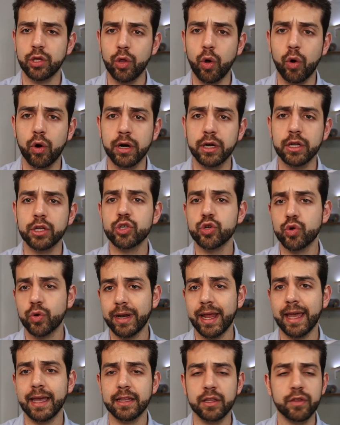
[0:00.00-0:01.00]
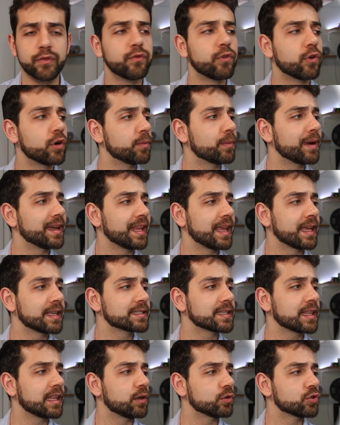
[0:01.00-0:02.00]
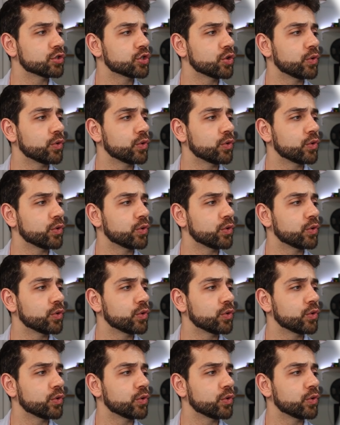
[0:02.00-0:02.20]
in order to connect for my Nextcloud.